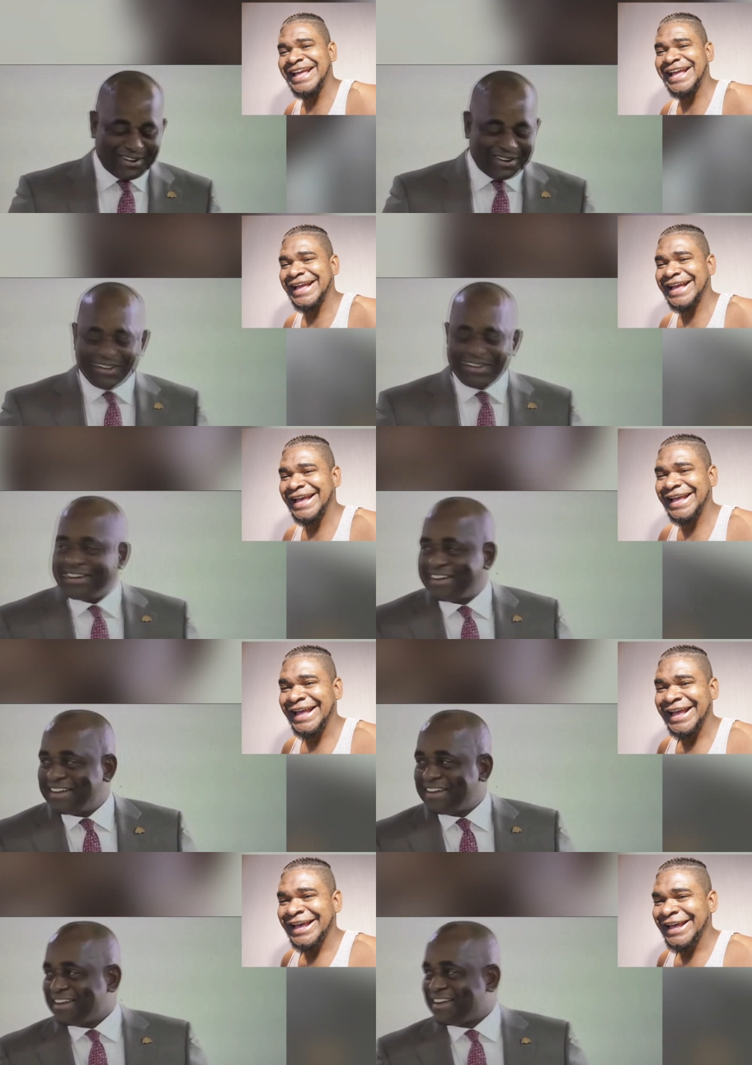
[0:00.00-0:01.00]
Speaker 1: so,
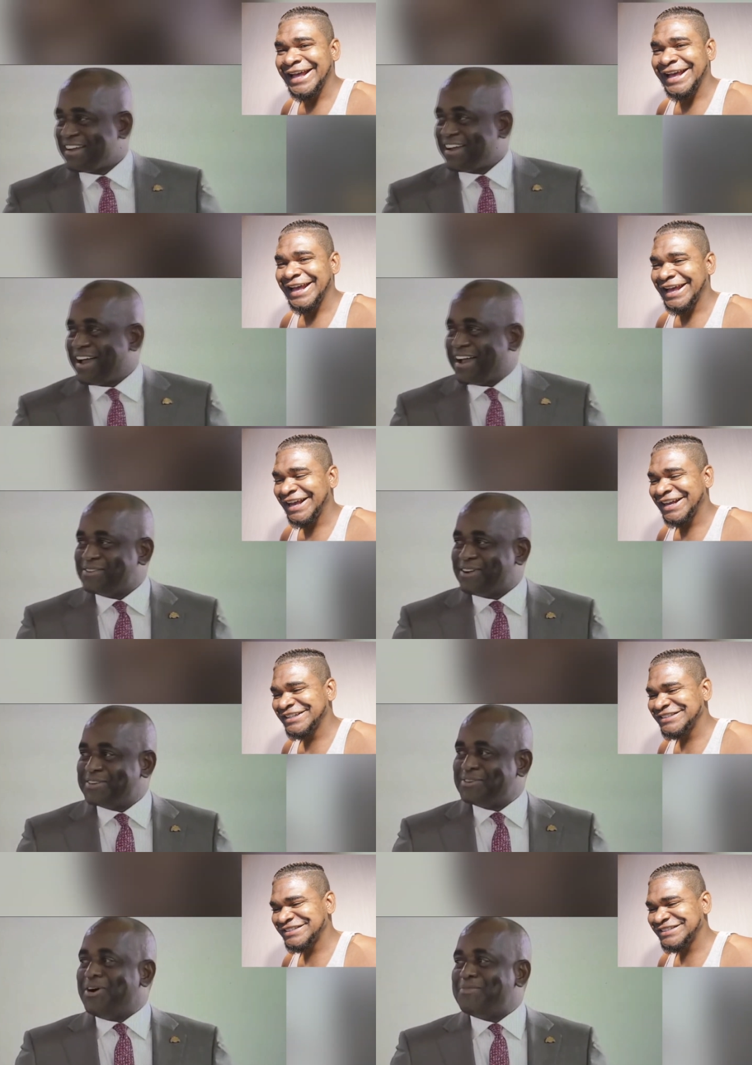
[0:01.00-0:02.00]
I,
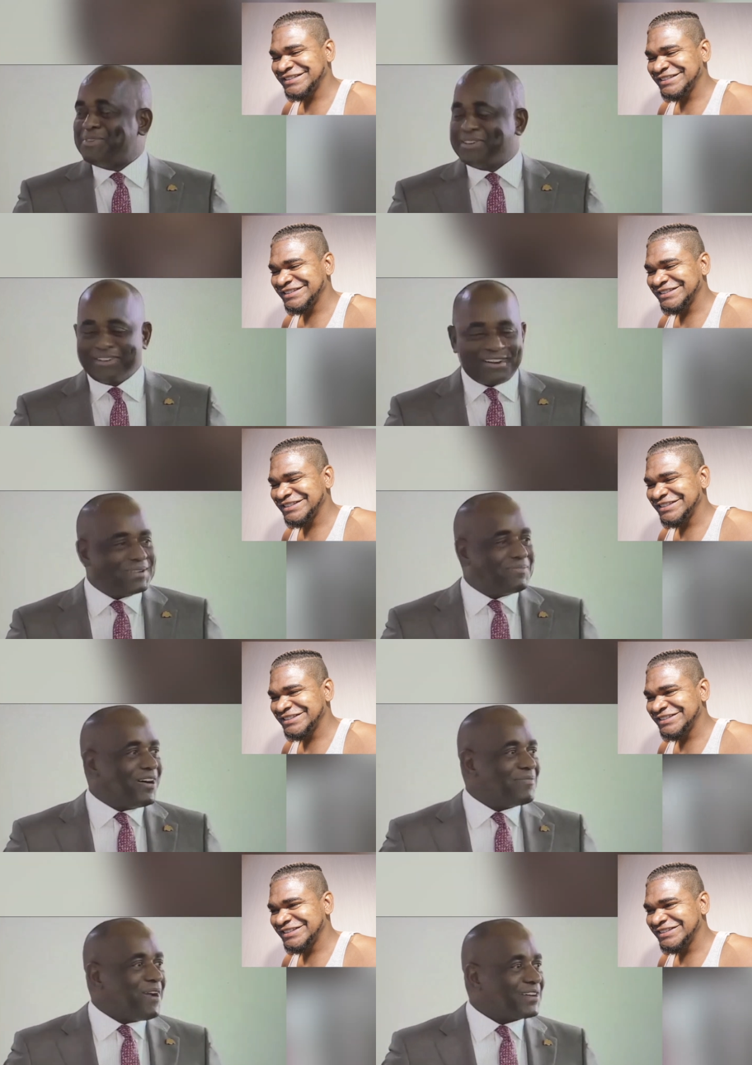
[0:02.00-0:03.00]
I do hope that the
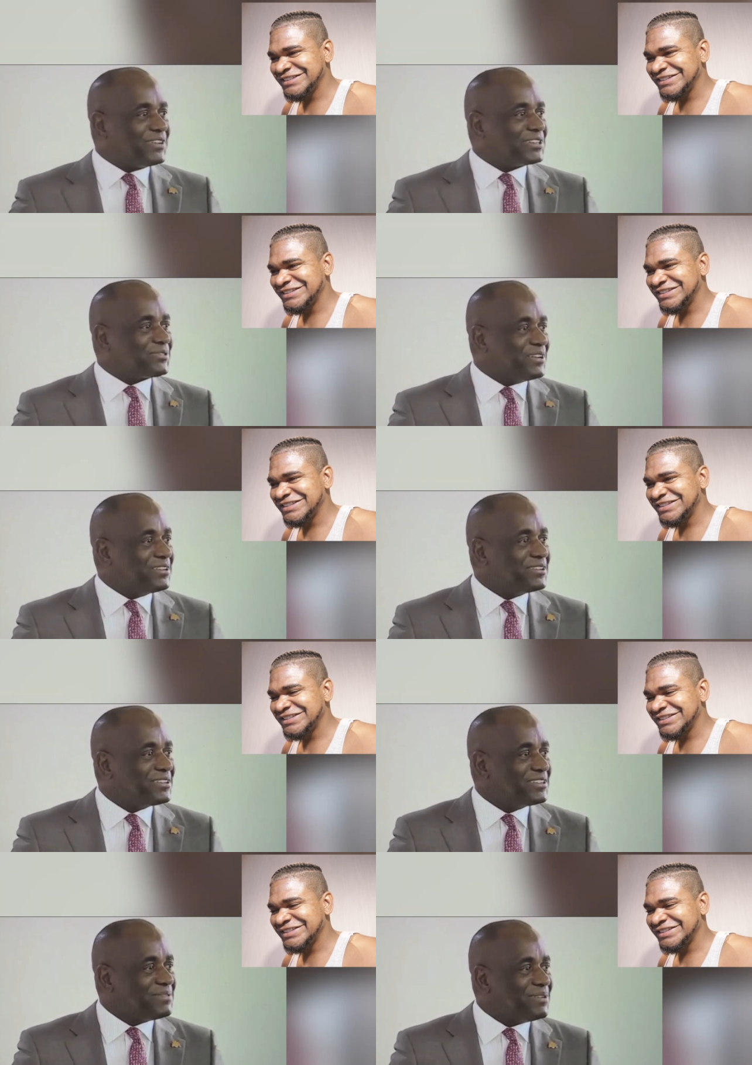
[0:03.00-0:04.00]
power breakfast
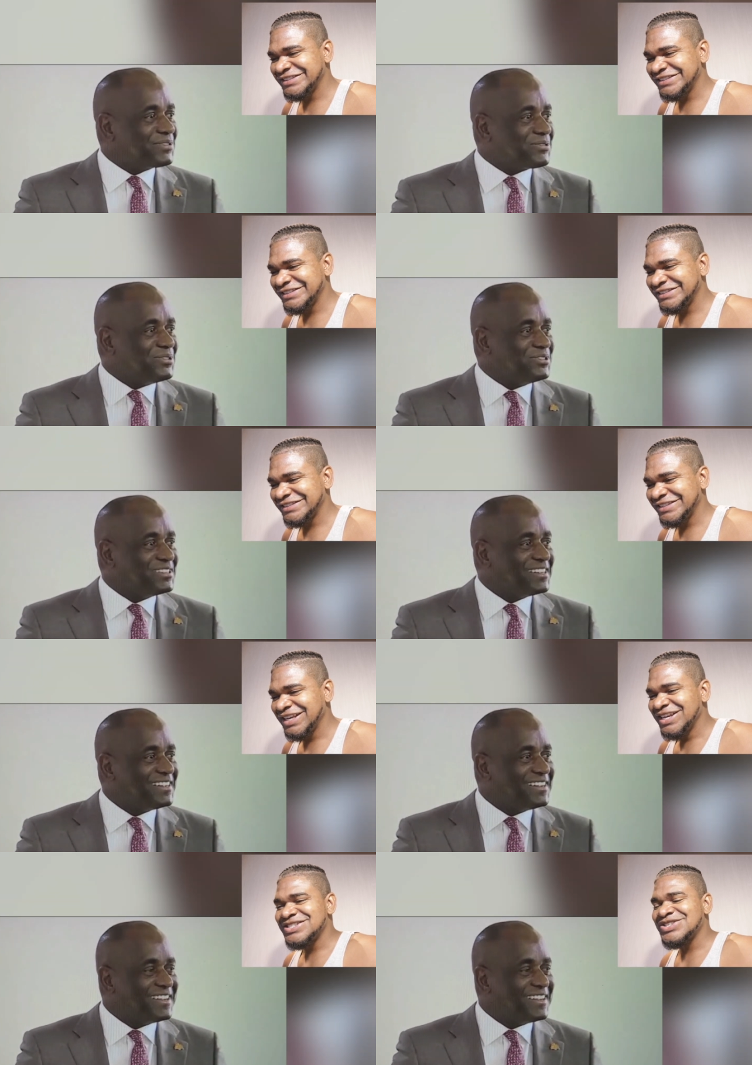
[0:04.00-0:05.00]
will continue
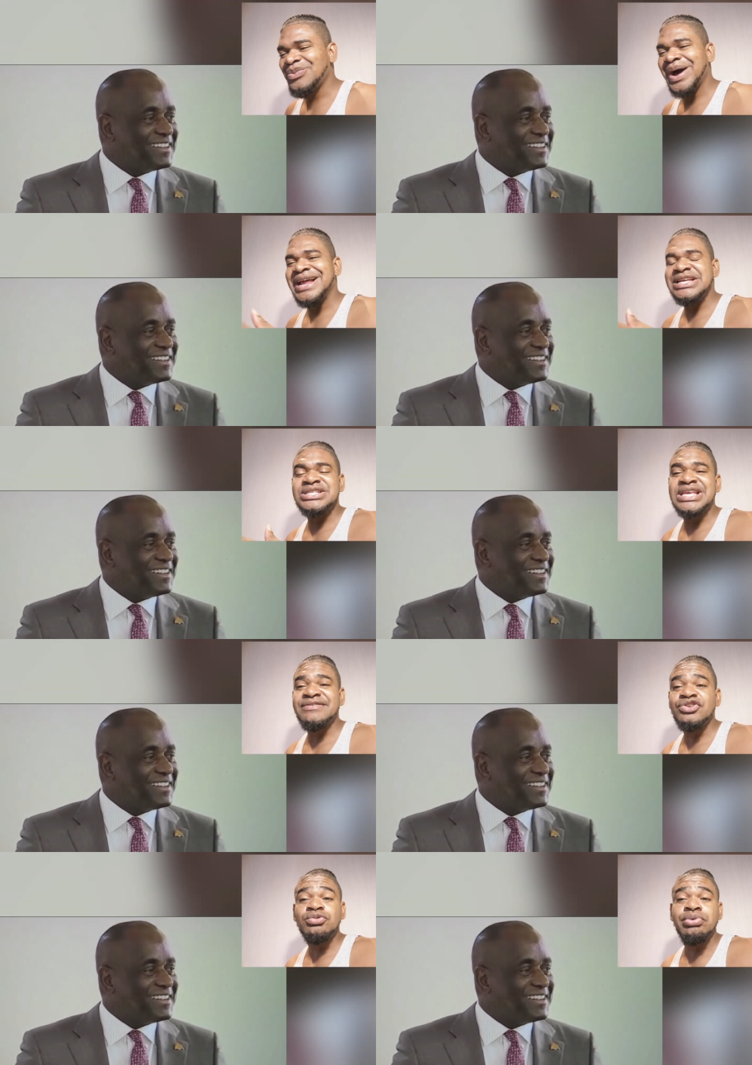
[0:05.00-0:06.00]
true.
Speaker 2: So while he's
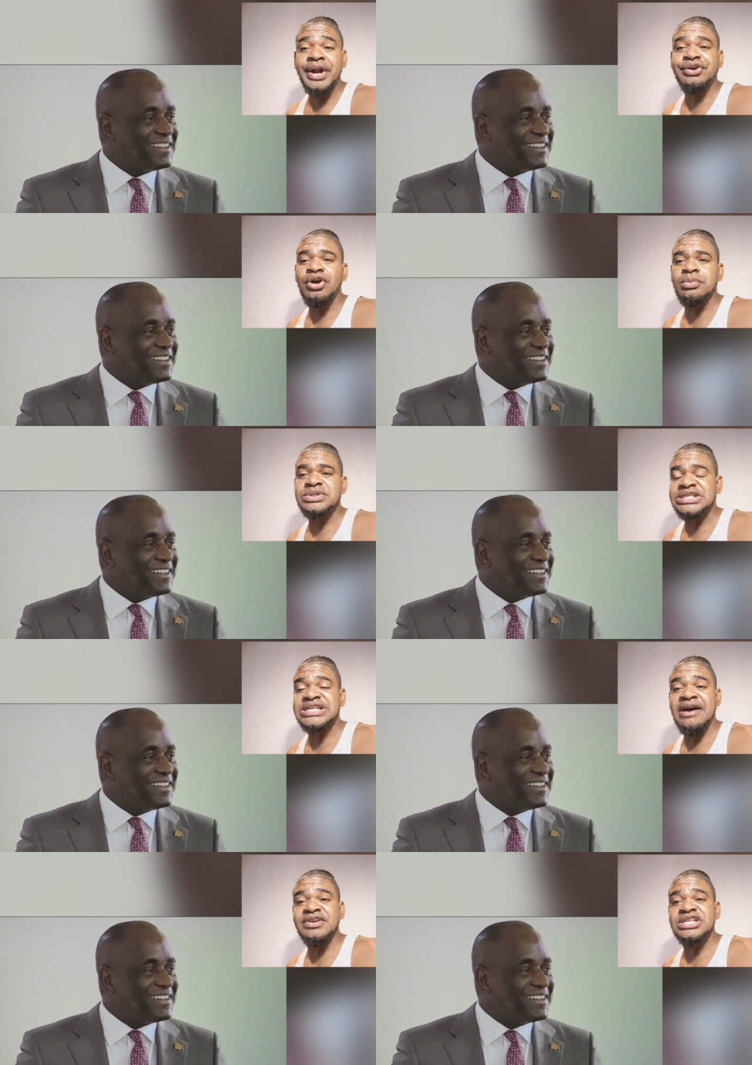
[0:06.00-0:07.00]
giving you breadcrumbs, he's
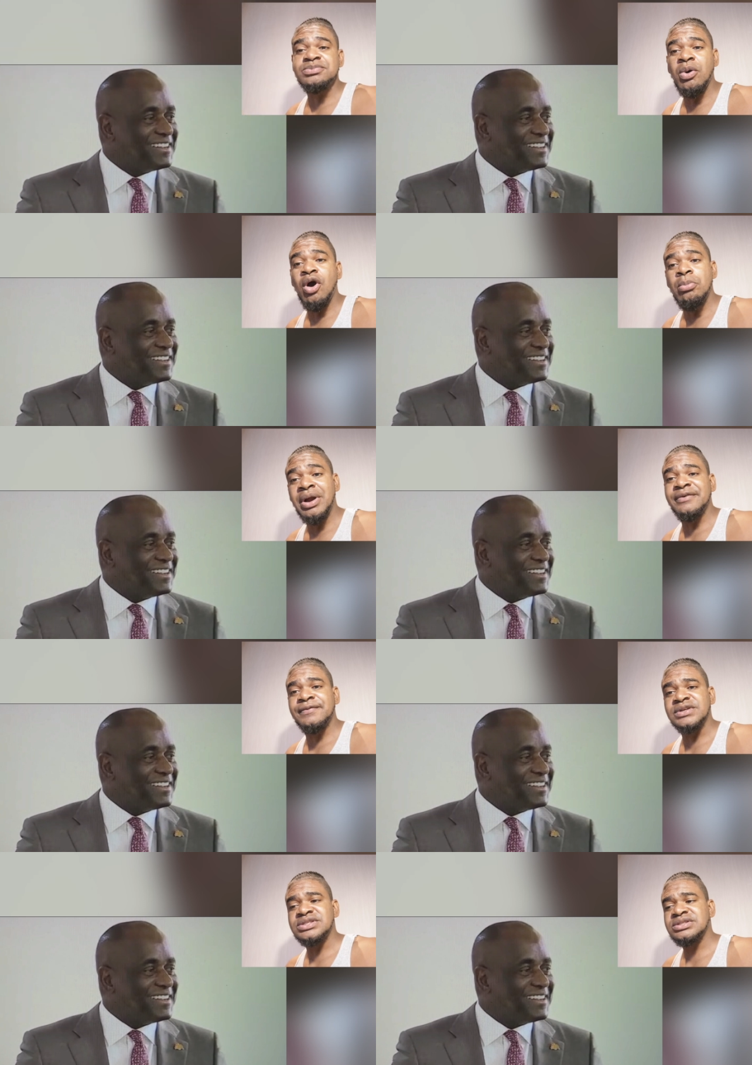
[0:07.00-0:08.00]
having his power
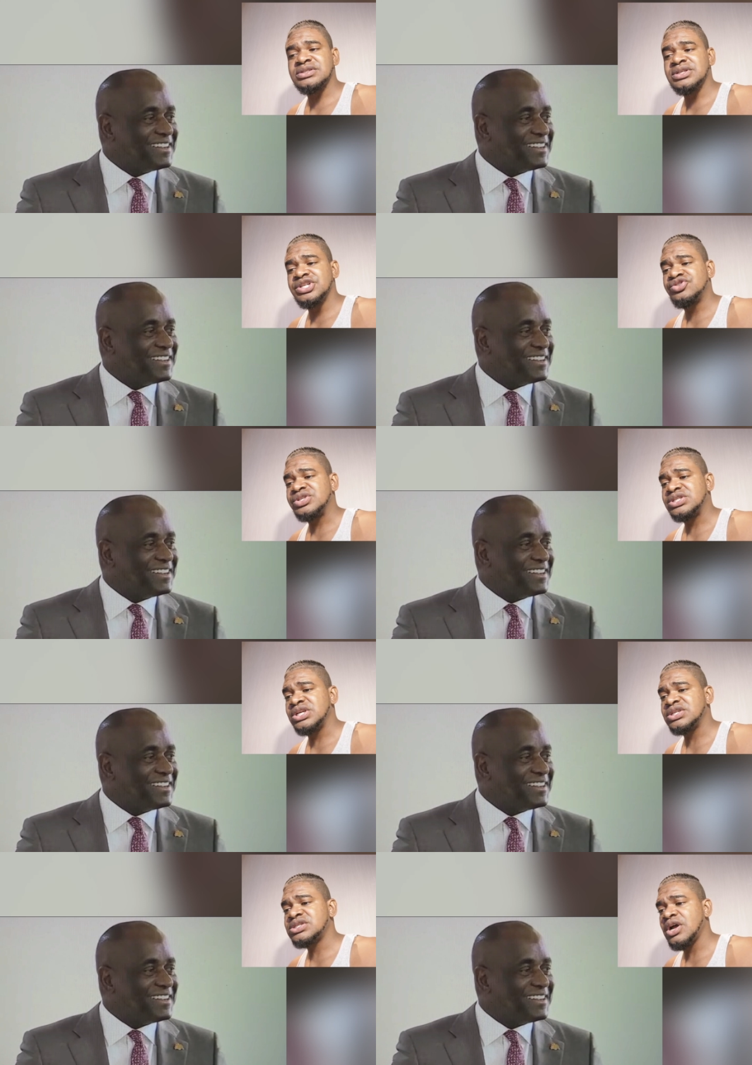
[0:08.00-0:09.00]
breakfast.
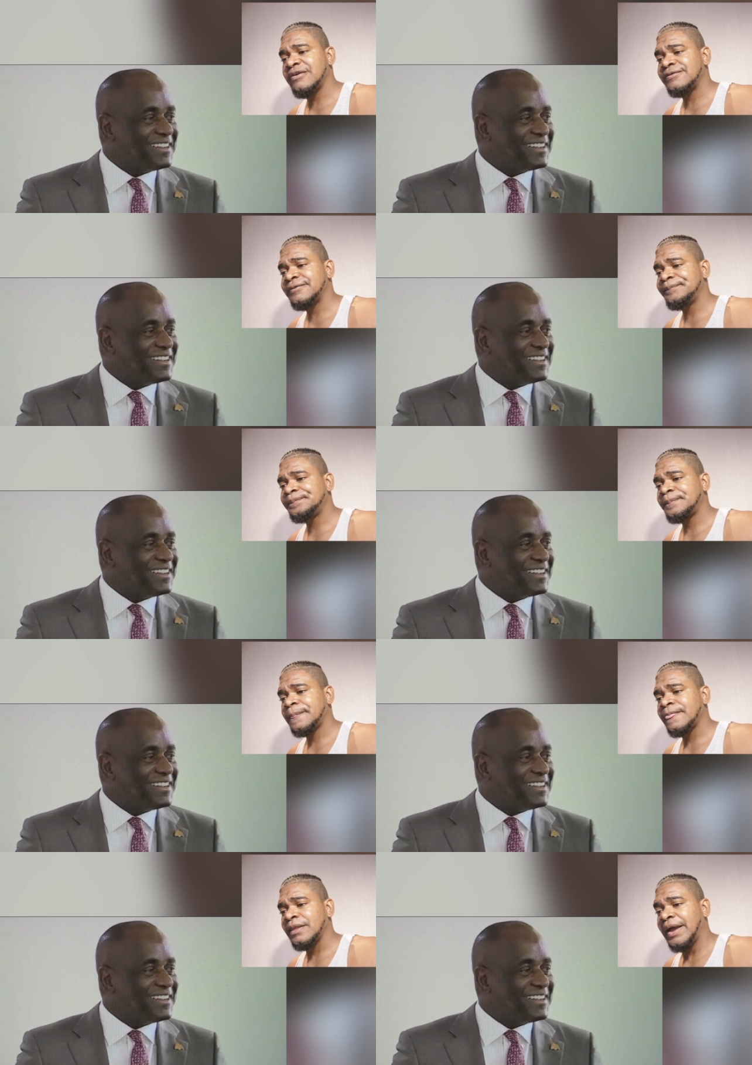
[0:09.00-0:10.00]
Interesting stuff.
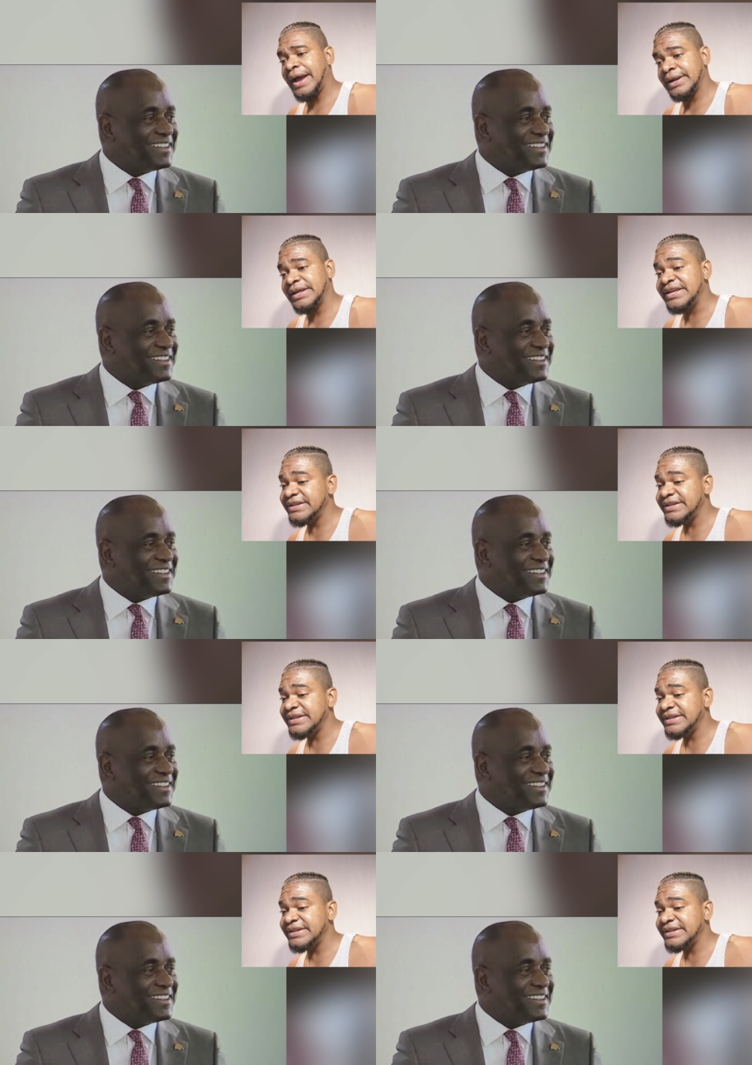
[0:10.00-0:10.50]
And he